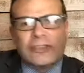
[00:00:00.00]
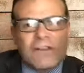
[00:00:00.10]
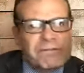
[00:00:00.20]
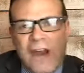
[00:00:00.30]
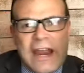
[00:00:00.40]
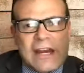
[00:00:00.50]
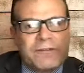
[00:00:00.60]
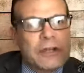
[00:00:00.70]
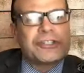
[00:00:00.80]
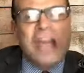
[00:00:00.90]
you're afraid
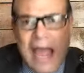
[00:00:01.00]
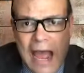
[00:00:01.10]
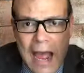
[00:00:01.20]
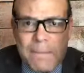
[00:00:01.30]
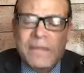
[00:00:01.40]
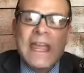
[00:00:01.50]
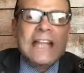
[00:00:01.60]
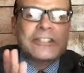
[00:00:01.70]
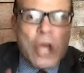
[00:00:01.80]
of your job. It's